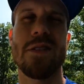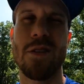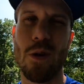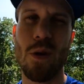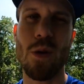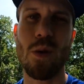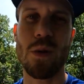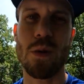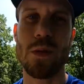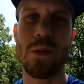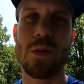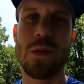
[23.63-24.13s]
The
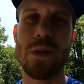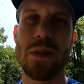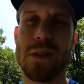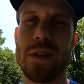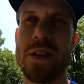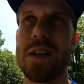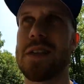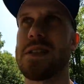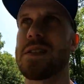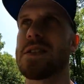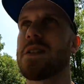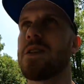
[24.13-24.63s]
goal
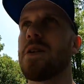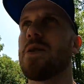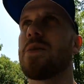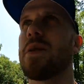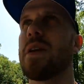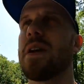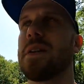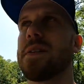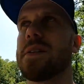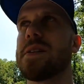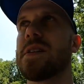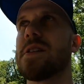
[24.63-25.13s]
is to go
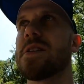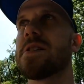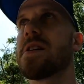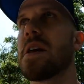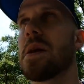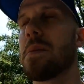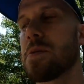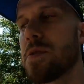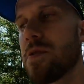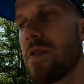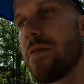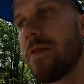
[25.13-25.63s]
down to the
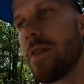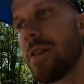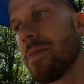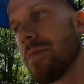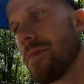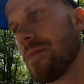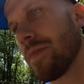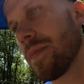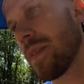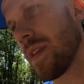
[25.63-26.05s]
James River.